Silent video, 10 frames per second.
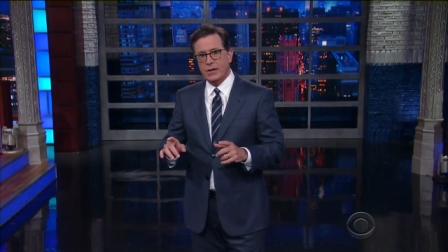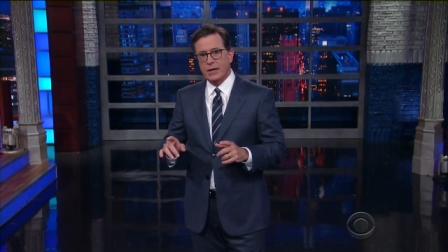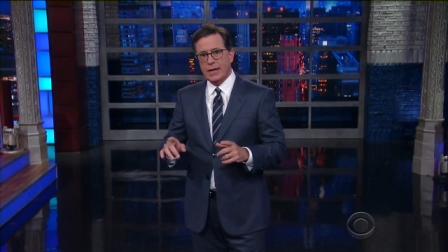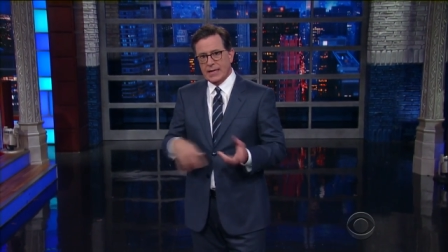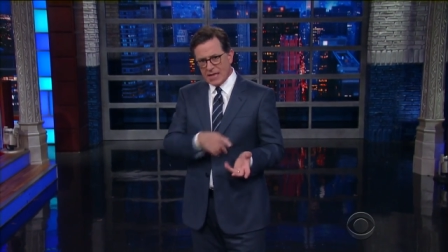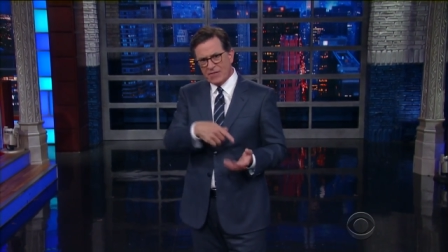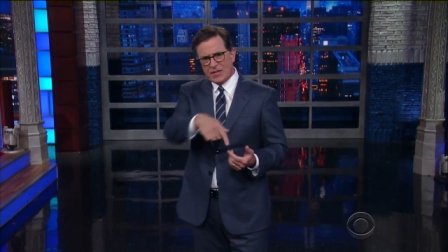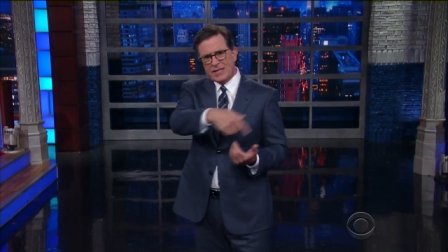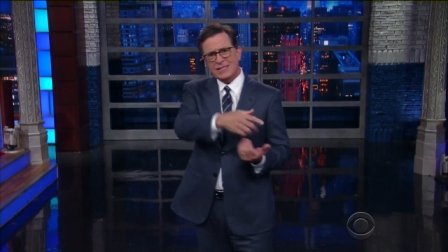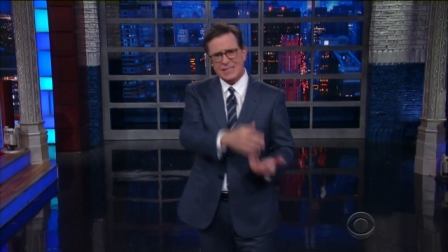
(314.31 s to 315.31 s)
he left
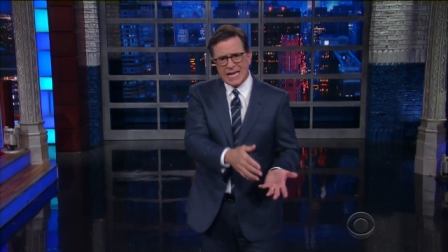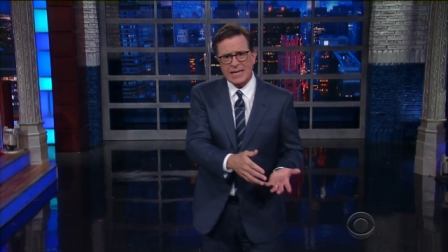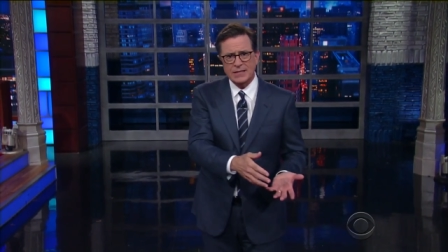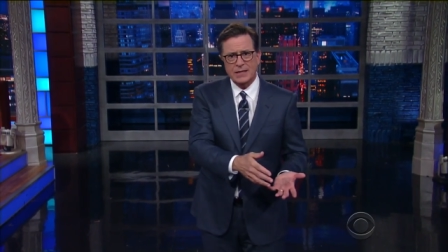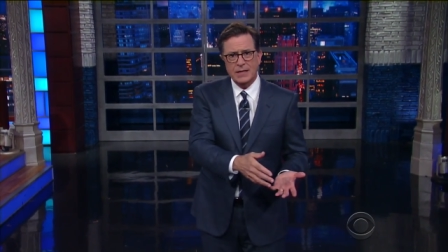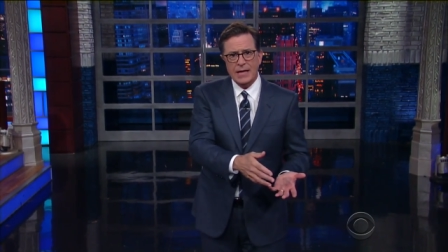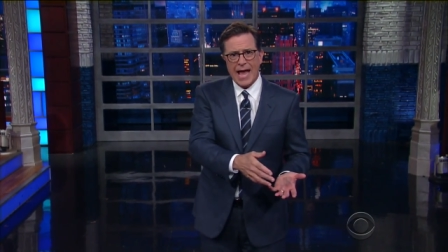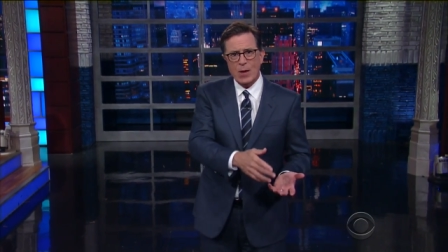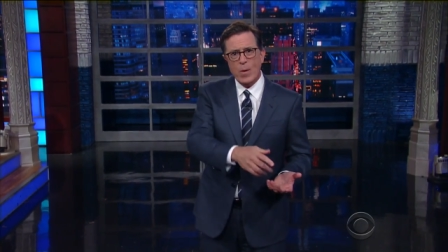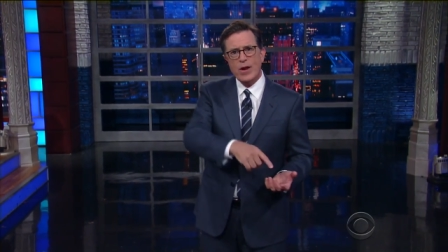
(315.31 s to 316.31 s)
his seat
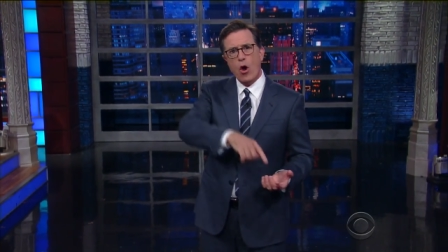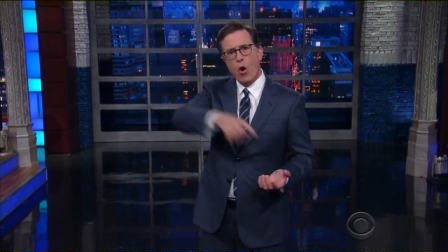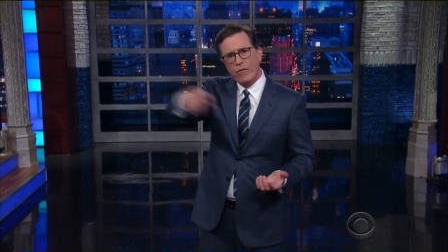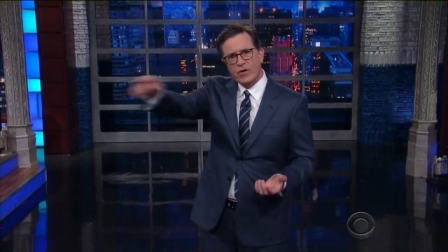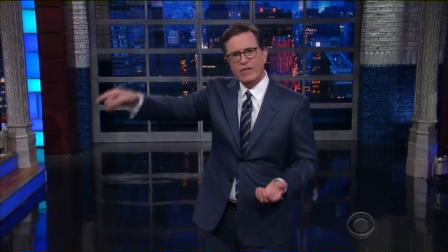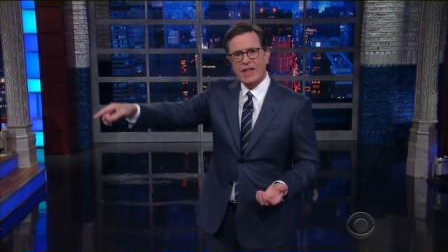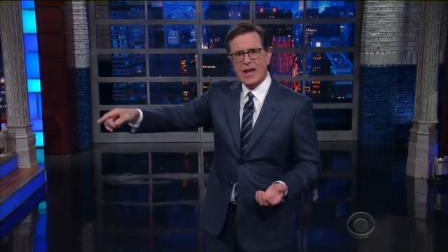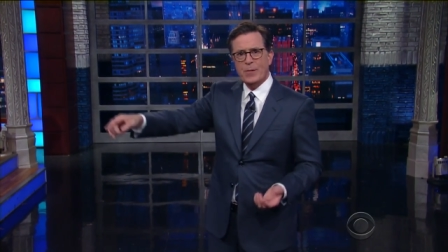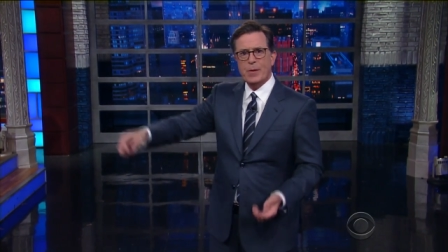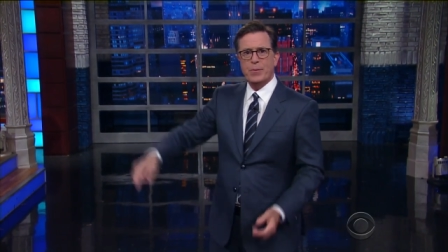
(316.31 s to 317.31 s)
and went over to
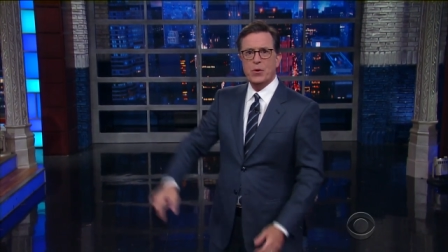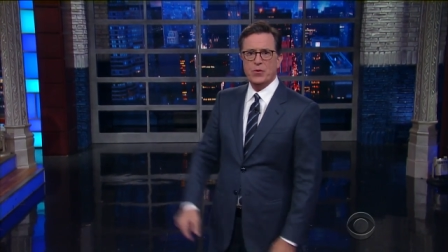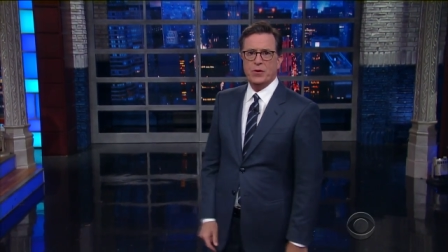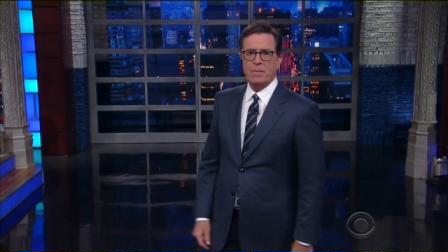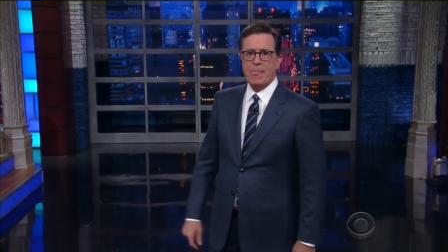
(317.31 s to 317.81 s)
Vladimir Putin.